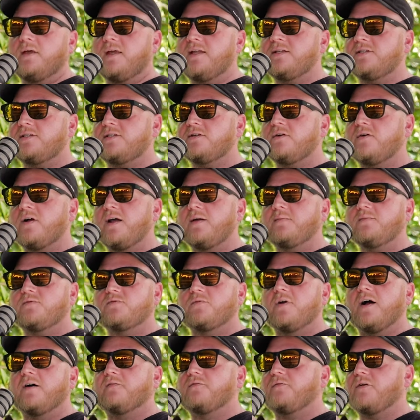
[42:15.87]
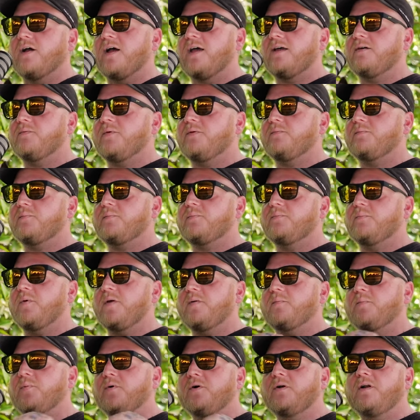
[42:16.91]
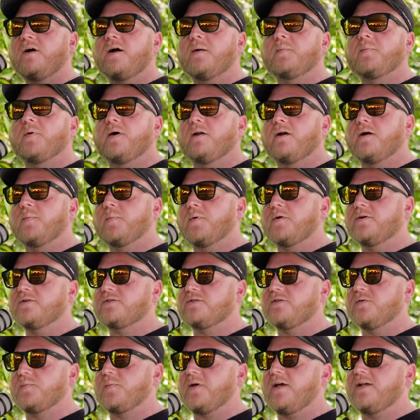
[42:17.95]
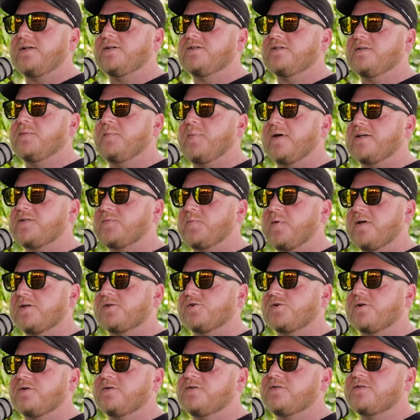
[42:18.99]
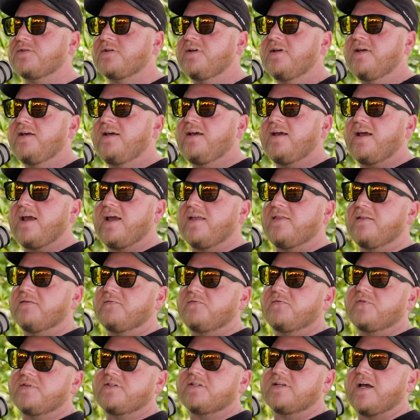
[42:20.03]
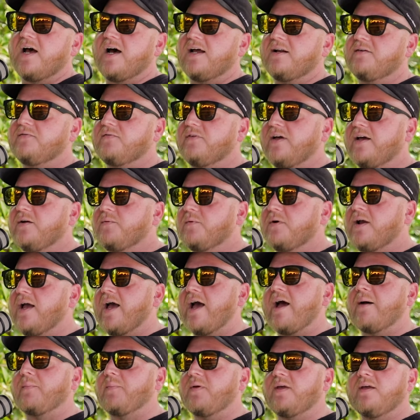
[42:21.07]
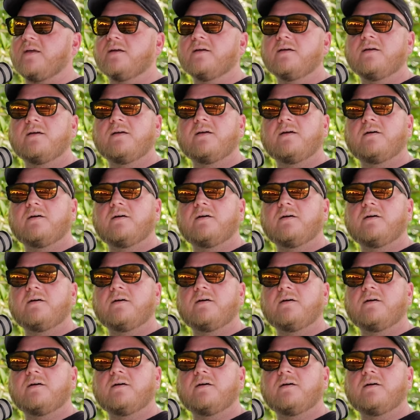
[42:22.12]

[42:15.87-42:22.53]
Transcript: Instagram's rough, right? We we put up on our personal pages the best pictures and the facade of like we're happy.